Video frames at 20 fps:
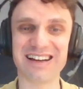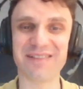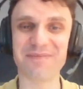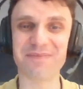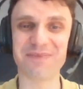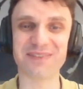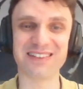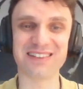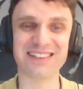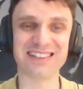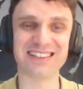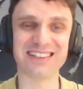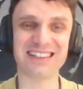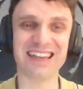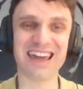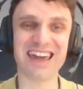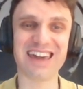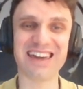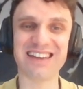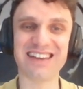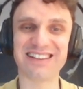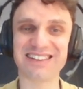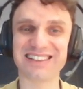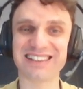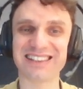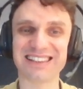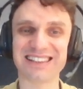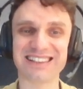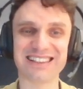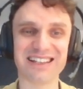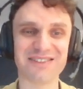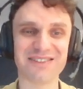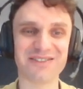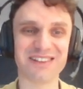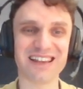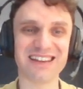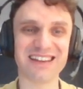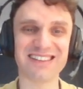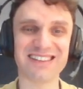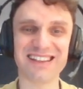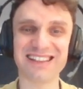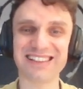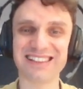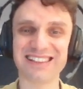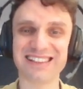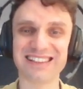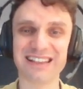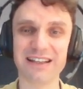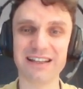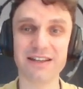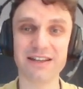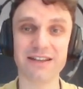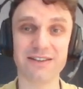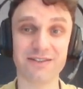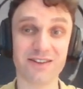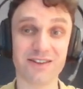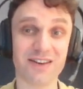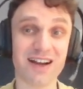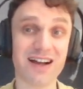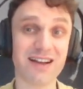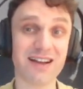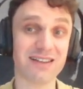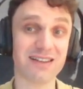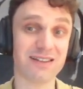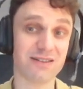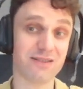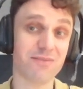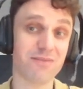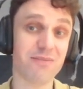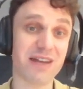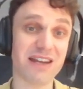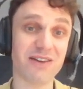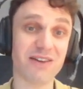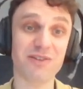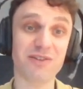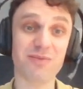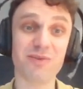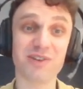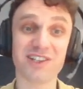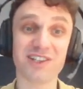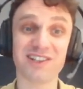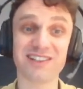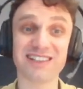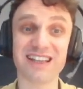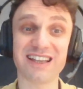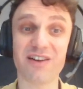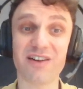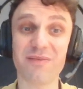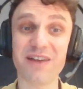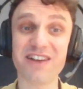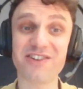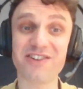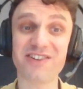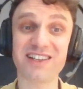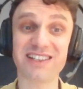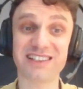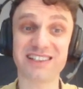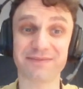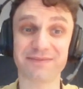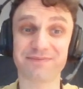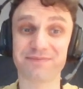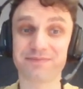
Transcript: scales and stuff like this, there are many good books on psychometrics.